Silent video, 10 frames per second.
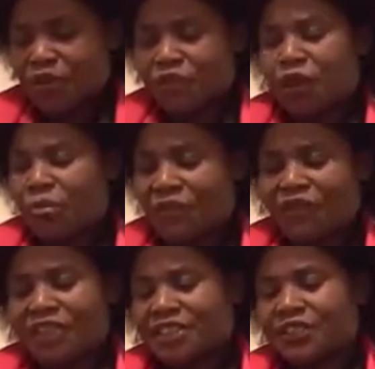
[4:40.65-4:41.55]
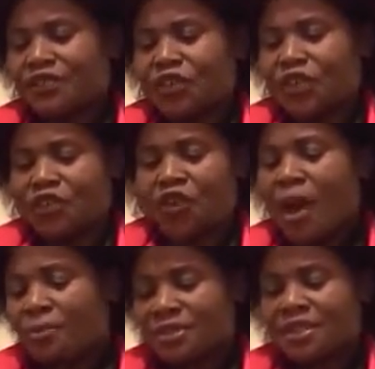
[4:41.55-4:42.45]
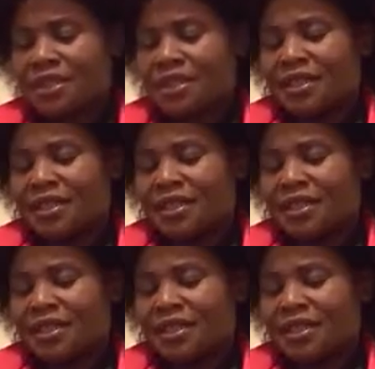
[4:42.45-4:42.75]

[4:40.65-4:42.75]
the top are fighting for the crumbs?